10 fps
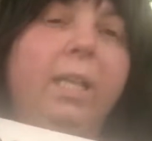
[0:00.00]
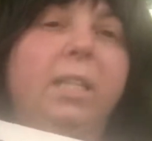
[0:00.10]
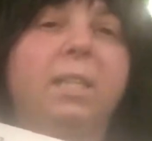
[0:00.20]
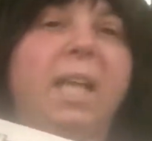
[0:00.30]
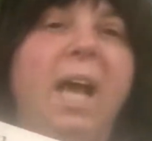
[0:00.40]

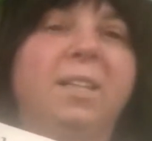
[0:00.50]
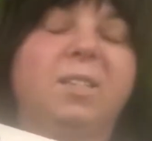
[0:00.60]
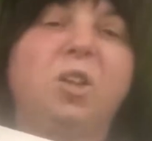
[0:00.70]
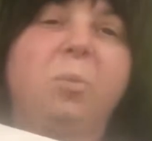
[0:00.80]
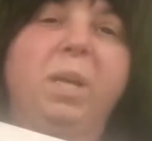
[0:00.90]
just has
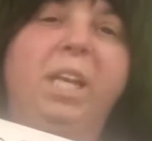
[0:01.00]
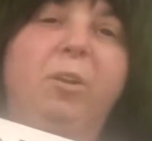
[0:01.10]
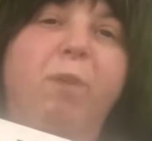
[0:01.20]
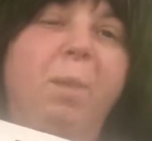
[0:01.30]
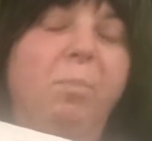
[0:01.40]
so many
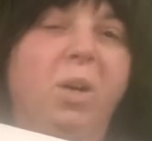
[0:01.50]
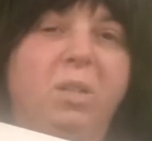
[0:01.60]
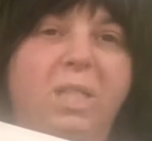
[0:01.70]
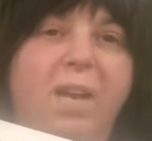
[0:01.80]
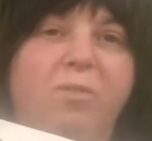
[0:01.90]
great
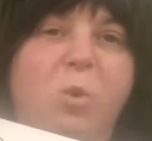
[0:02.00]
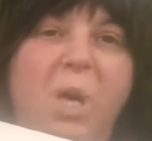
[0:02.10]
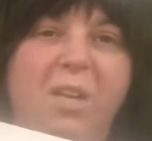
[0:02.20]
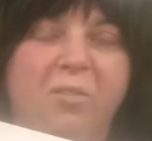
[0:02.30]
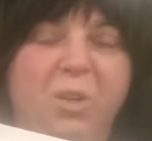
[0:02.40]
books. I have
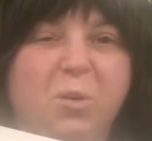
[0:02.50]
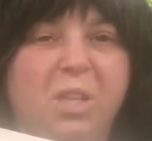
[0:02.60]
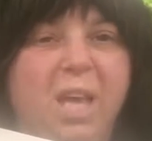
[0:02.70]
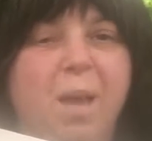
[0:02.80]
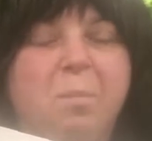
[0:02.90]
quite a few
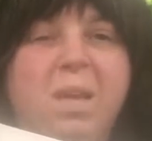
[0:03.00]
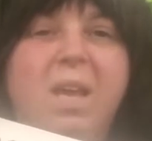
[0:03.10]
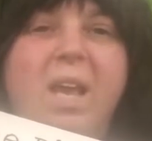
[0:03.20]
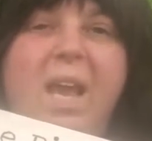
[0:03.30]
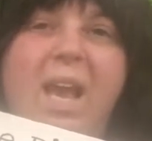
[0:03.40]
of them,
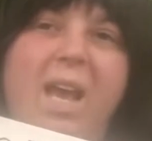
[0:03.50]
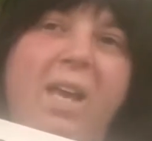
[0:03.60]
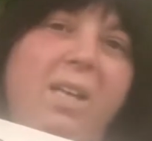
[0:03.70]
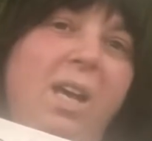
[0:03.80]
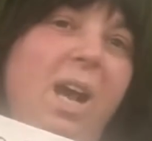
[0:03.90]

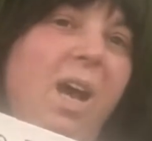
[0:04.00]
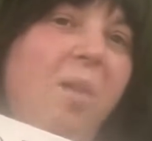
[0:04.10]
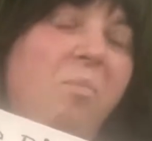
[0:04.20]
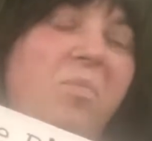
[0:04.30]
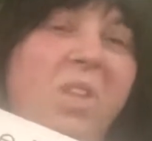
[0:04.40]
and
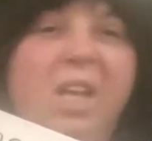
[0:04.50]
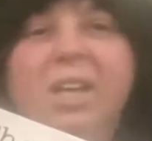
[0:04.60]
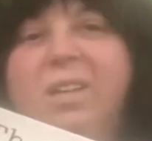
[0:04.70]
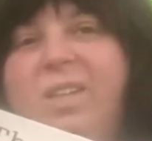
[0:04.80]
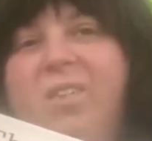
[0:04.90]

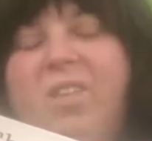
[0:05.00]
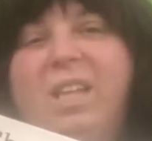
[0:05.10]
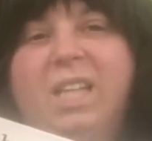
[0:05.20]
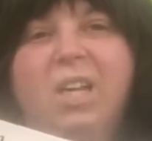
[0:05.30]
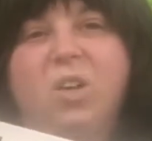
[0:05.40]
they
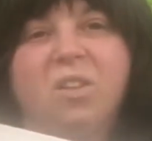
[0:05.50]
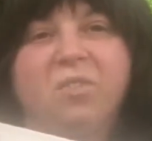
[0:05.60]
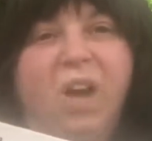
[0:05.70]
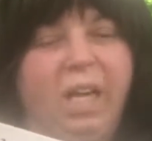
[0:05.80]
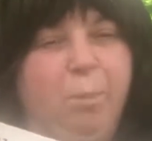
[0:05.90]
tickle the
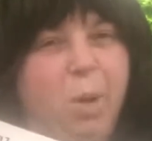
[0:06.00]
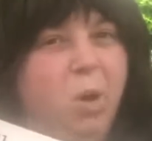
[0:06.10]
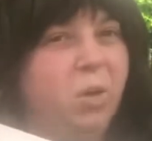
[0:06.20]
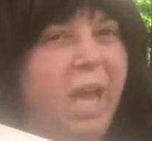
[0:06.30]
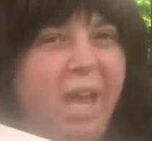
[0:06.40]
funny
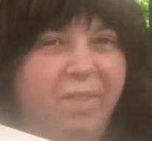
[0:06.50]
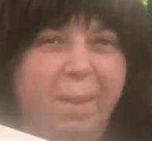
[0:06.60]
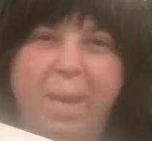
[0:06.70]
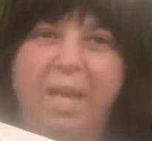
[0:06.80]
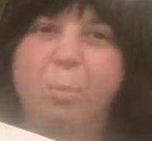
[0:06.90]
bone and they
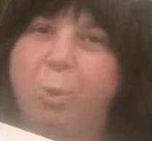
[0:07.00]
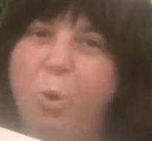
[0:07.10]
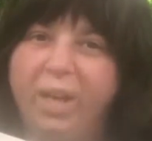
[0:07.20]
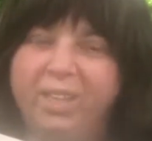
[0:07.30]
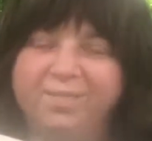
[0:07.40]
make a
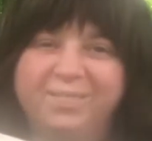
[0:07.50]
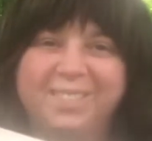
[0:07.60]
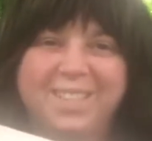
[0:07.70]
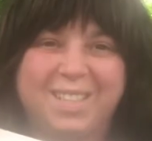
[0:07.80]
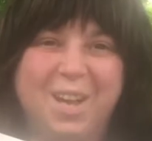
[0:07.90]
point.
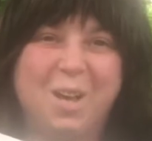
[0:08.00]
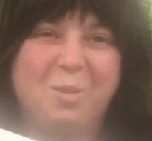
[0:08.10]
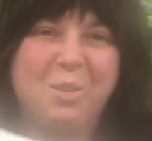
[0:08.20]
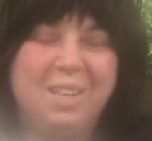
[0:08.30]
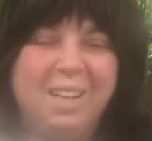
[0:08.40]

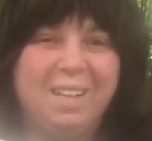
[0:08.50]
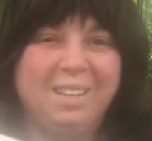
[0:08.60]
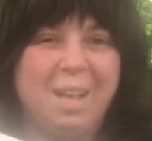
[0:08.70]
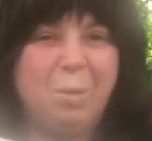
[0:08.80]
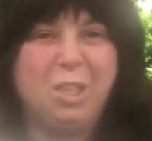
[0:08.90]
So
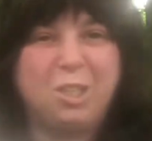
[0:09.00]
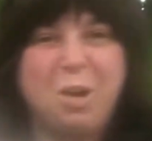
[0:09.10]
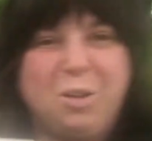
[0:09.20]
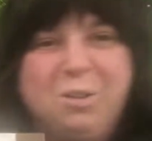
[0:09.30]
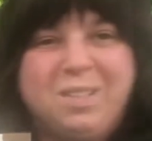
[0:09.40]
let me
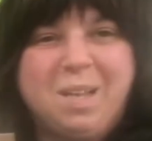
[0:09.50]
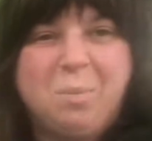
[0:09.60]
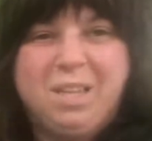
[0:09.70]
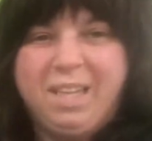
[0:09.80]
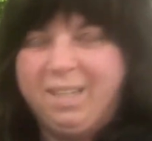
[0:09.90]
show you
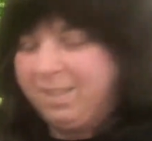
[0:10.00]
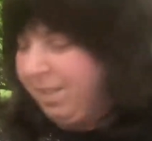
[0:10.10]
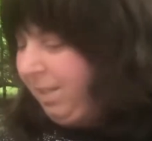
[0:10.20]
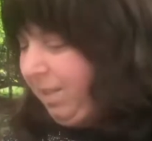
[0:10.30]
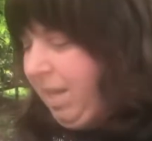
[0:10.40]
some of
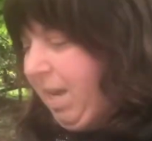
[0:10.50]
these